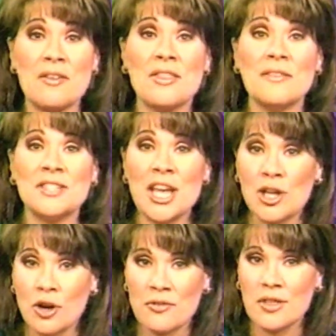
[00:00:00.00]
They've
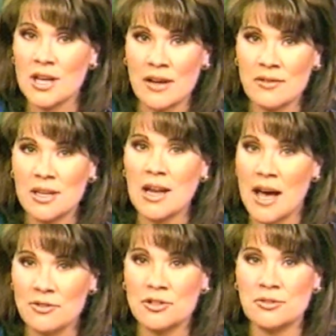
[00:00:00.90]
taken over the coveted
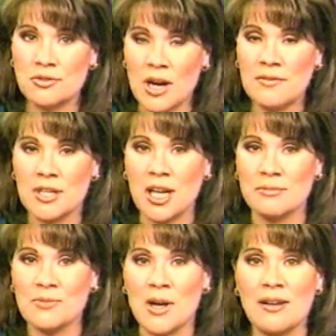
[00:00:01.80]
afternoon drive time
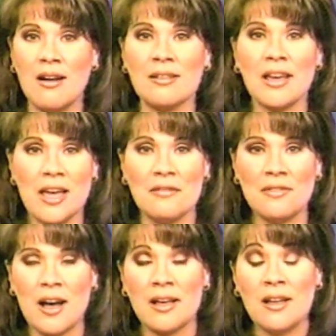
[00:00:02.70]
spot on
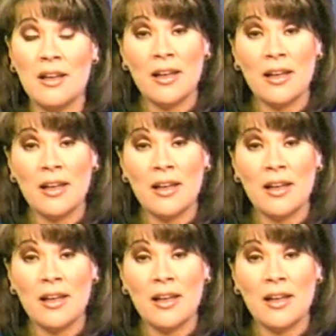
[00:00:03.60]
KFI.